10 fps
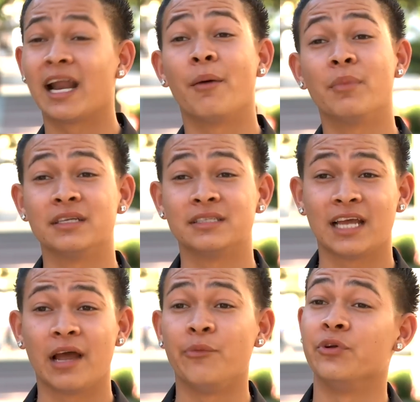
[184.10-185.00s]
that I'm gonna
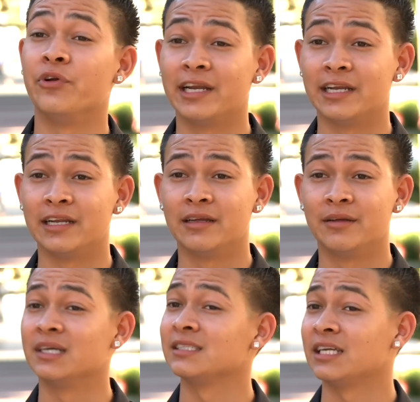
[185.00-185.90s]
say I regretted it,
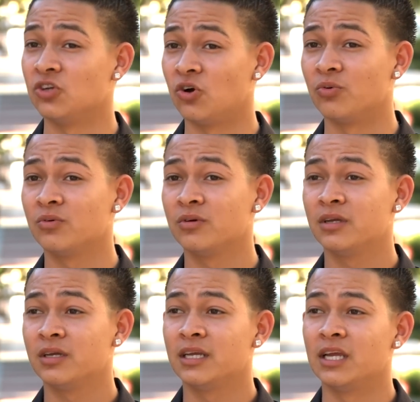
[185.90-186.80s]
because I don't.
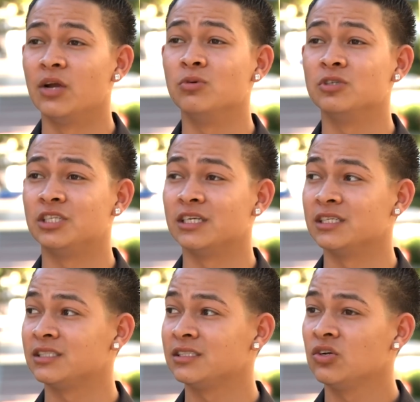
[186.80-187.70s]
It was
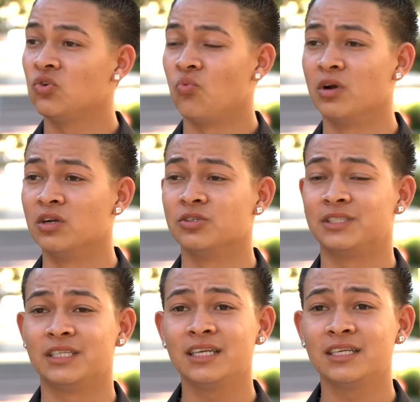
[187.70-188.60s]
just one of
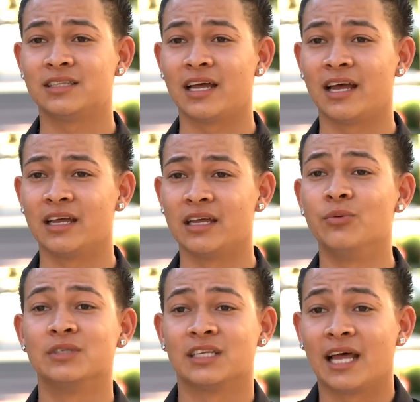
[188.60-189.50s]
those things that
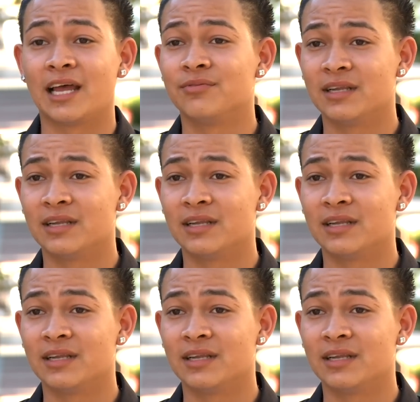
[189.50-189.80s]
it was a life